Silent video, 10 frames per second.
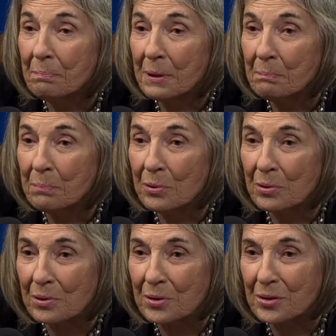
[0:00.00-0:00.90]
But
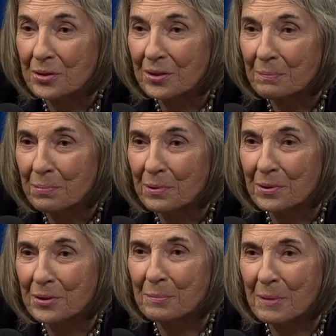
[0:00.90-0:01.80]
books
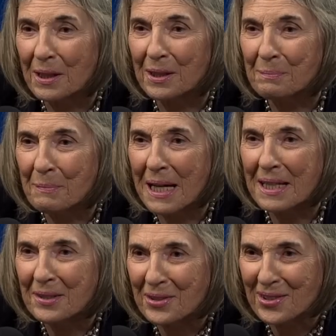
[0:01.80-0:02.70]
are my
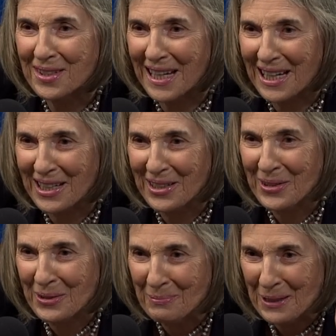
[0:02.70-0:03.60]
mainstay.
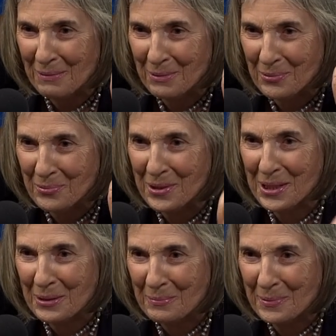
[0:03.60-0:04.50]
Not being able to
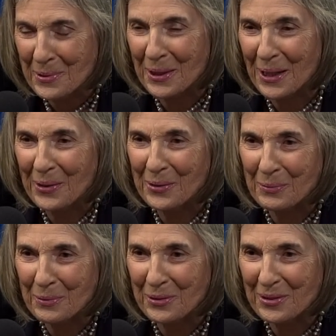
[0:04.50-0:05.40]
read a book, I
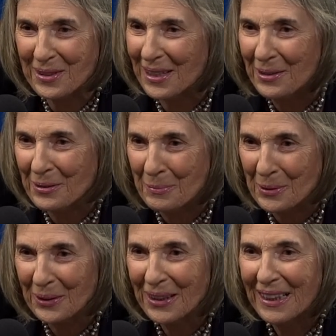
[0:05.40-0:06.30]
thought, was
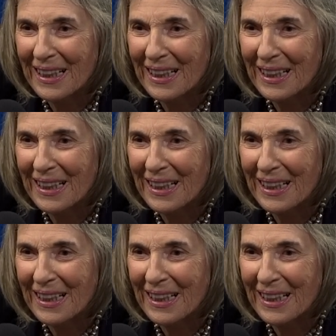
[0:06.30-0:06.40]
terrible.